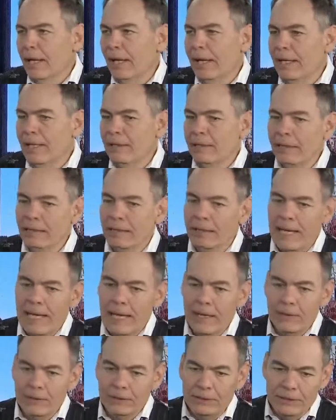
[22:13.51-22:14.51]
and
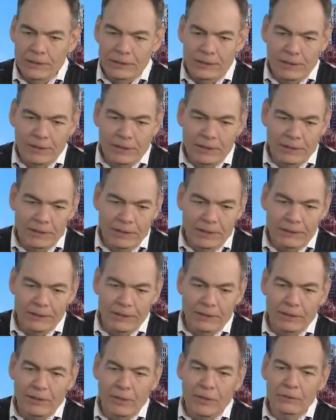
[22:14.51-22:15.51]
now it's
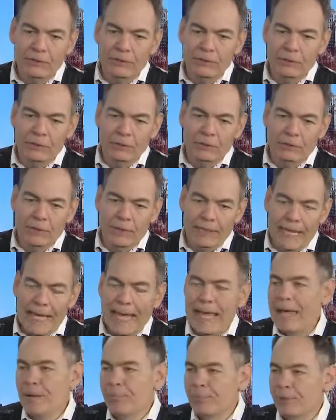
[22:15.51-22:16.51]
easy to go to an
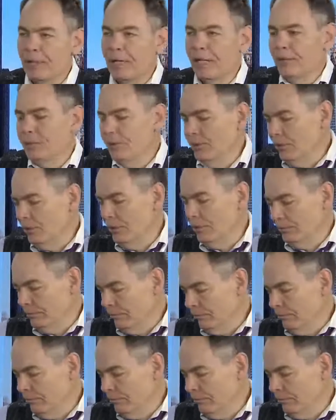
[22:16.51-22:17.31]
app on your